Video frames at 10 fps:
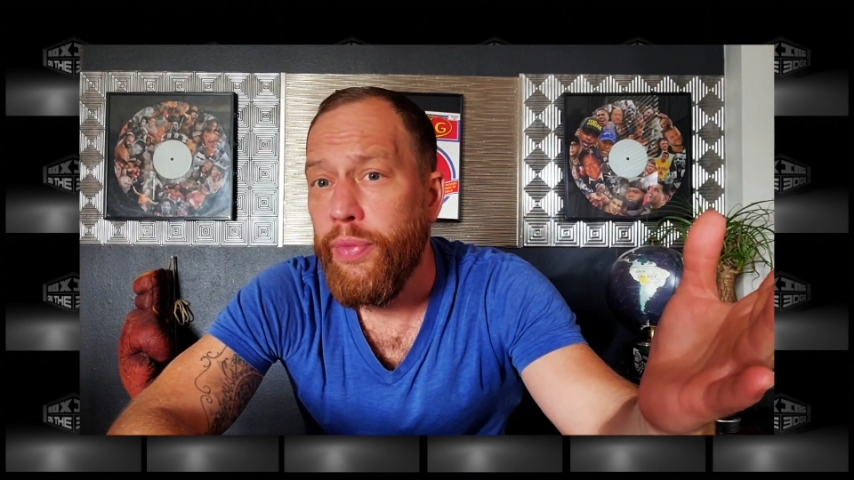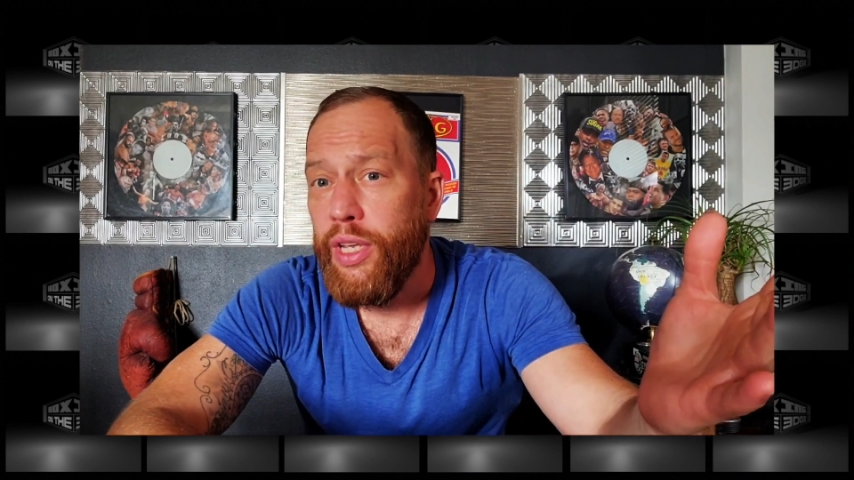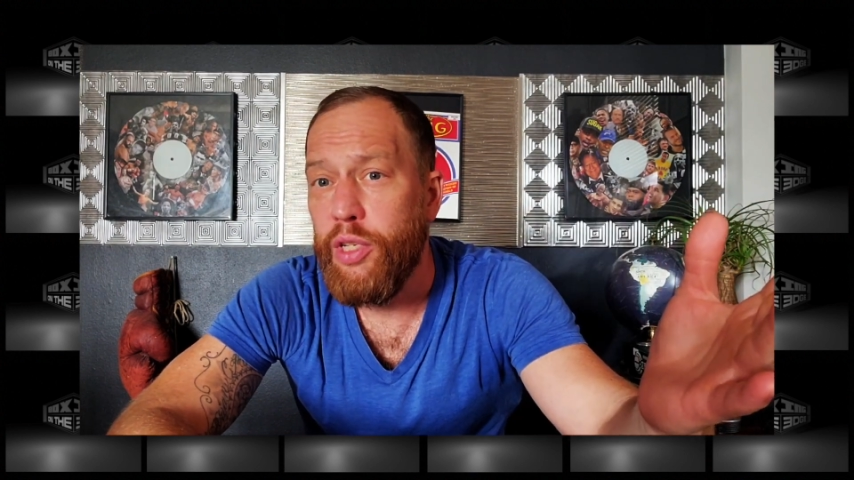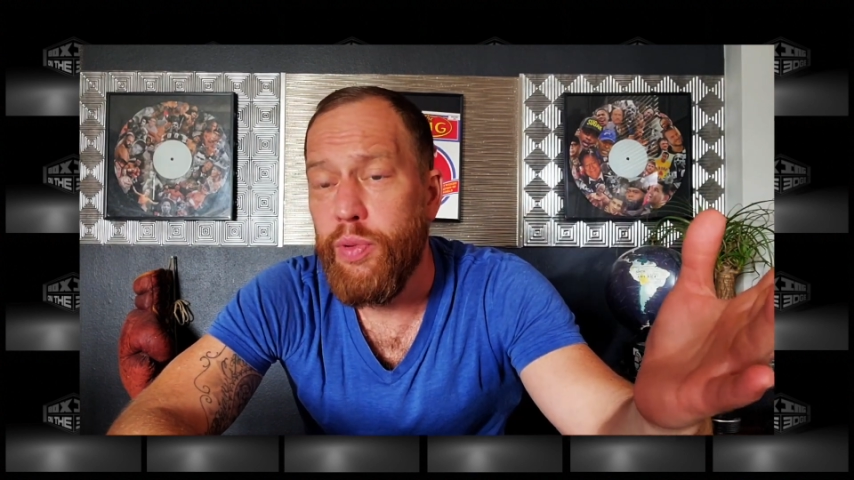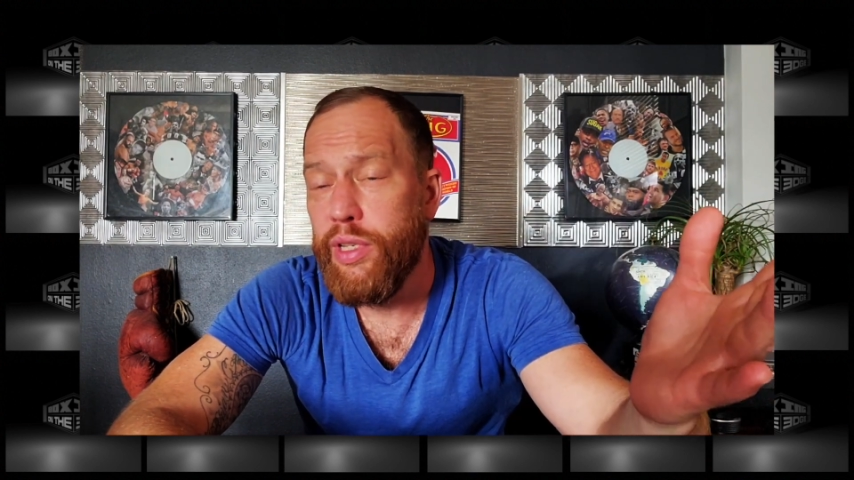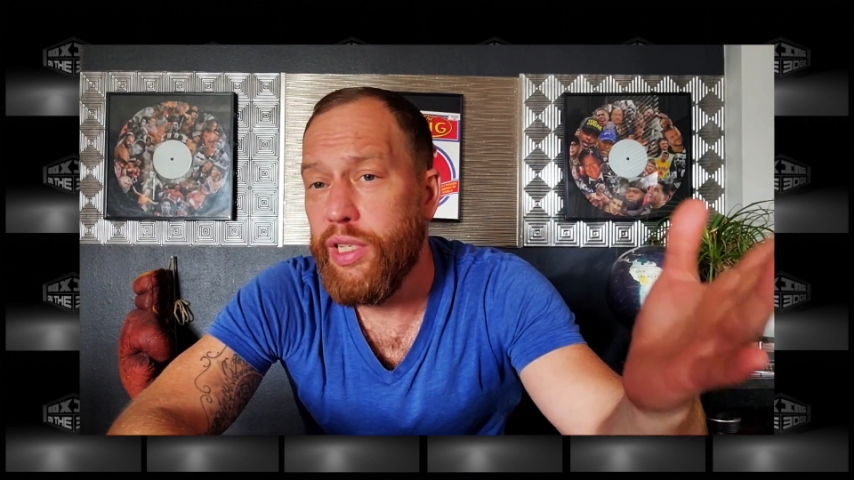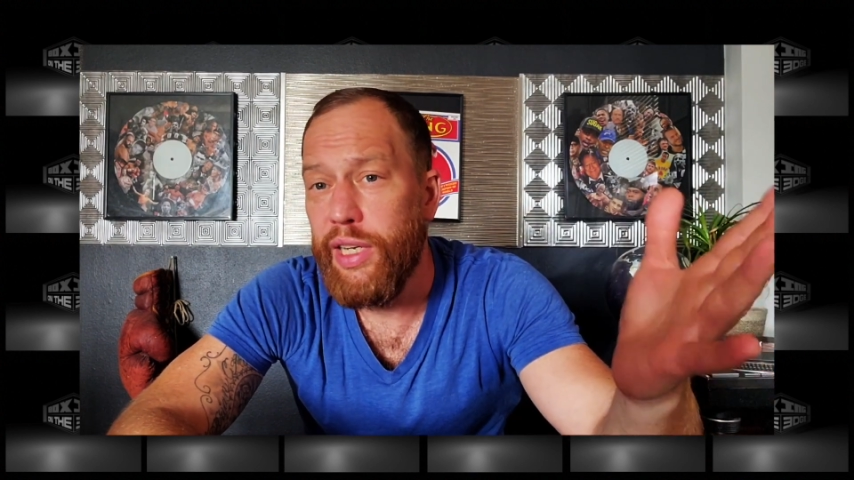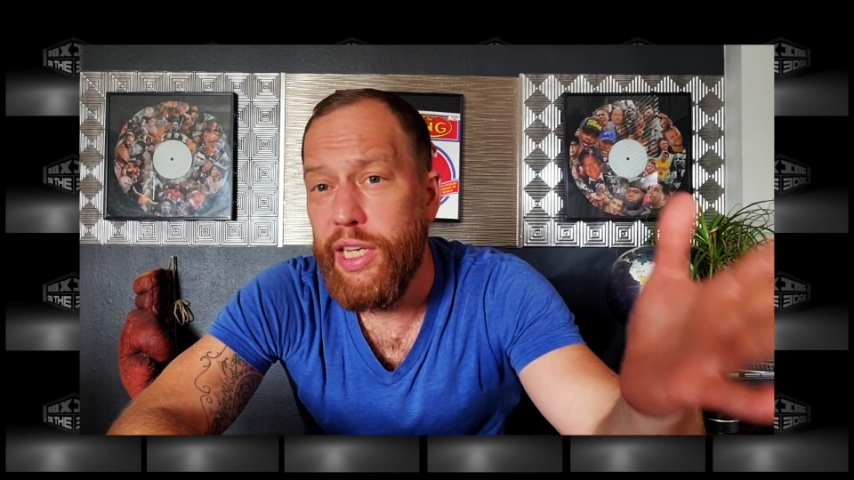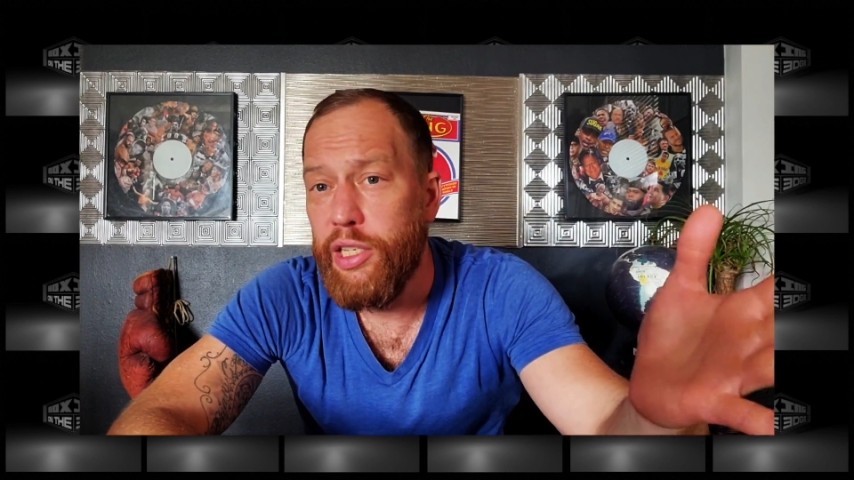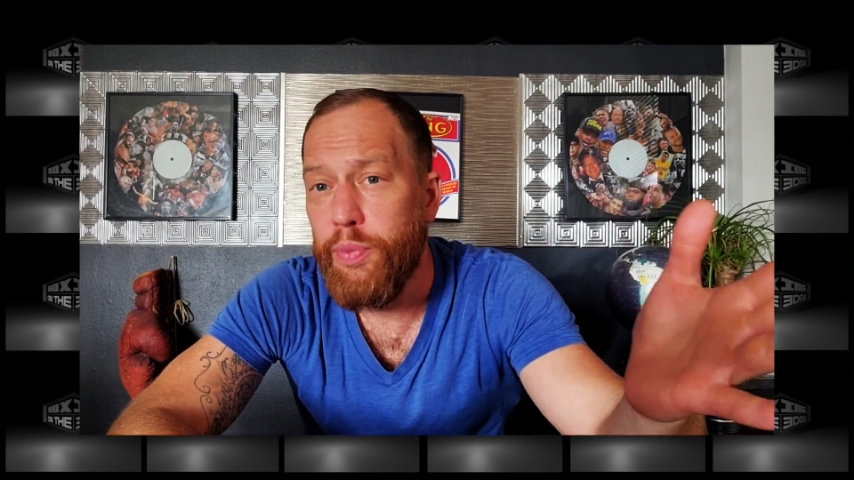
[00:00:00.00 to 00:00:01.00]
he's with
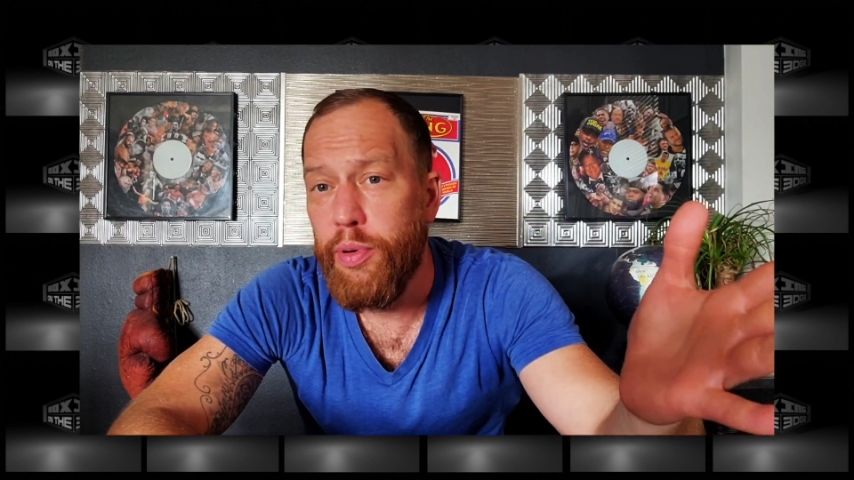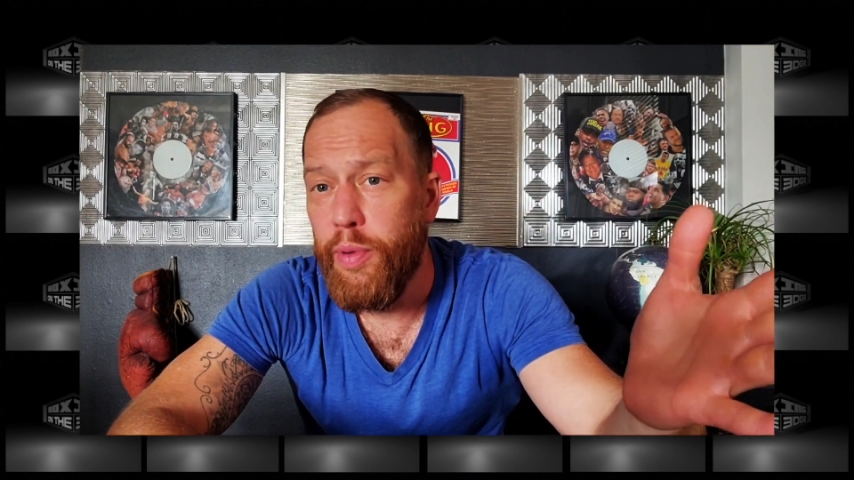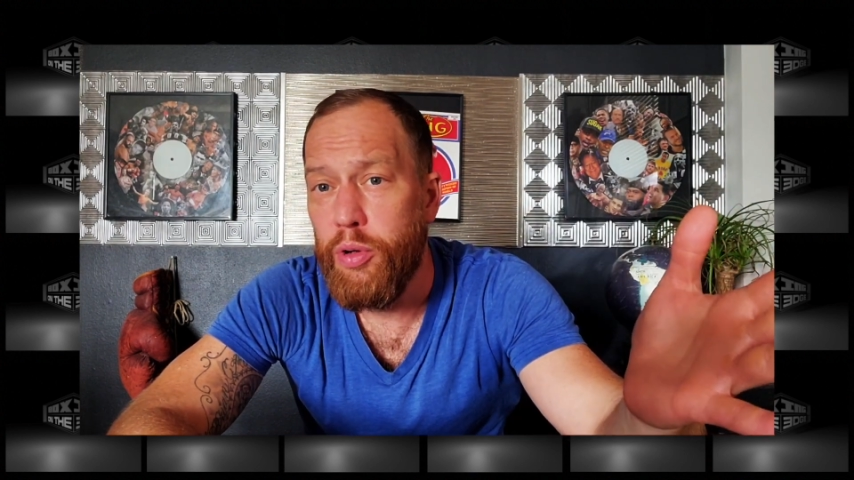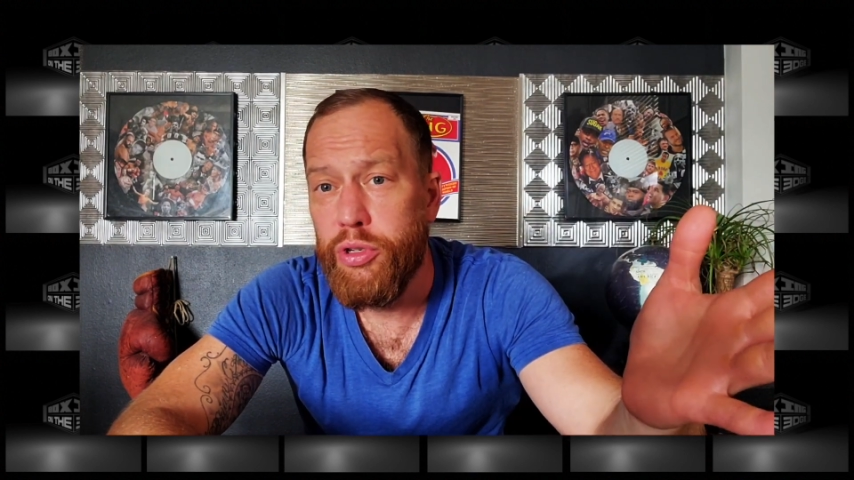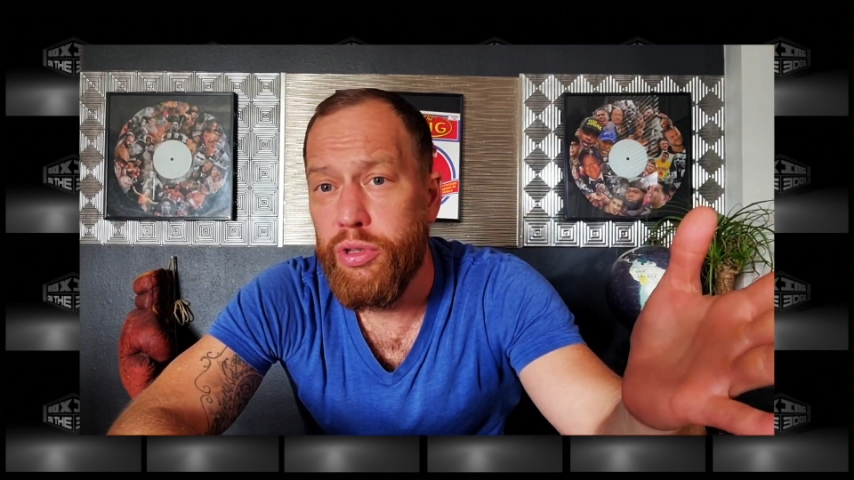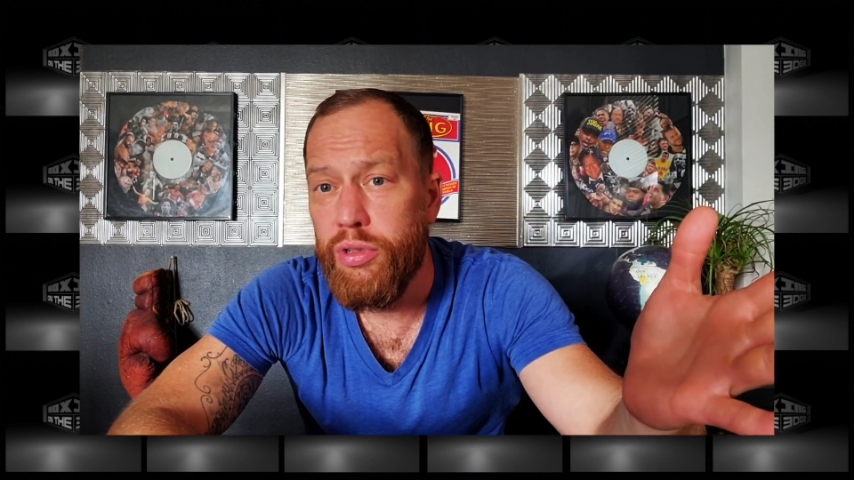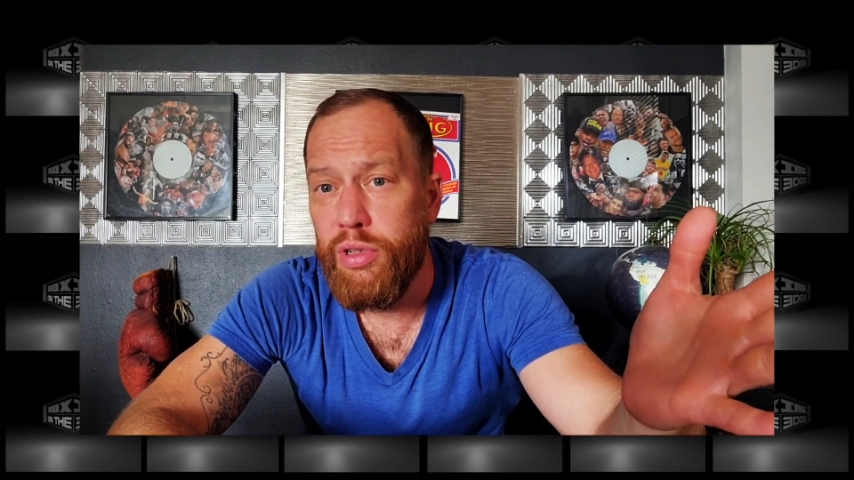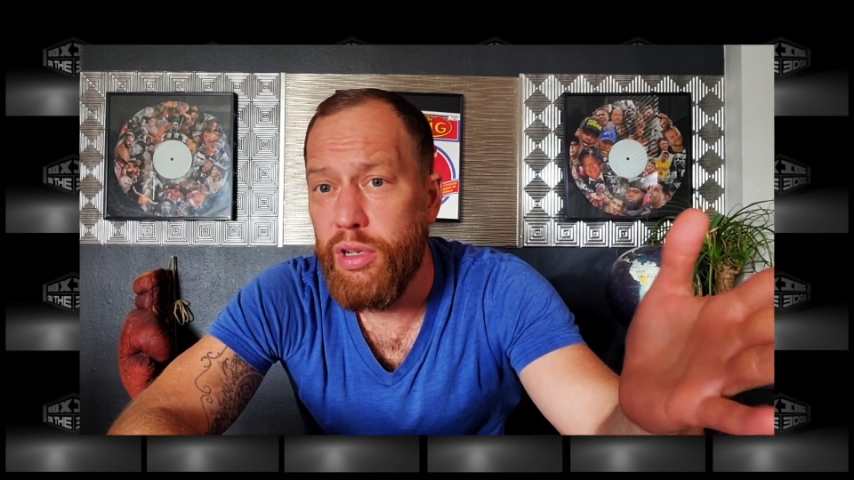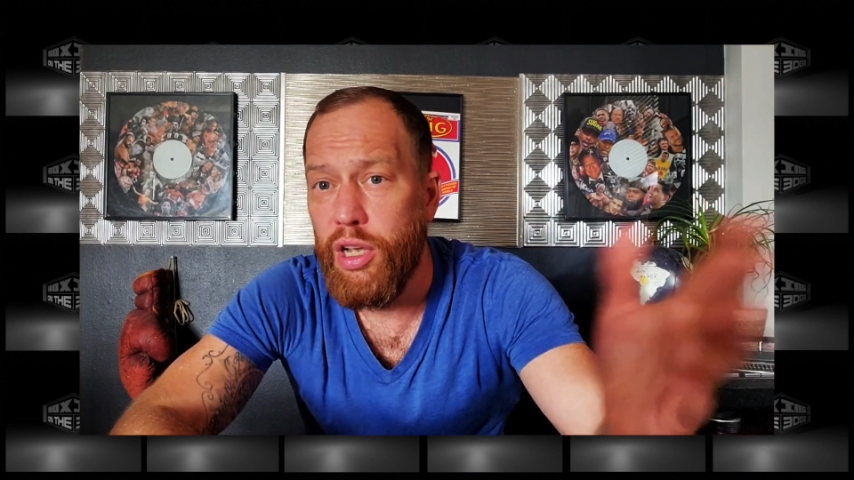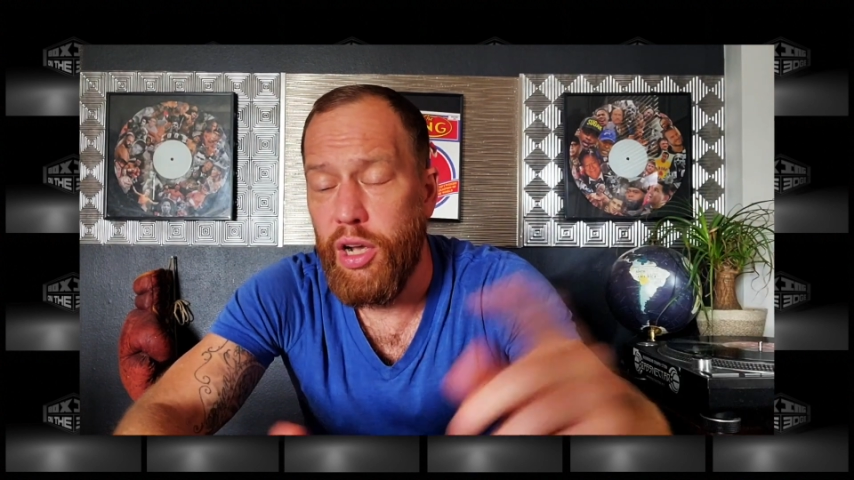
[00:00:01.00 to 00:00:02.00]
Salita Promotions.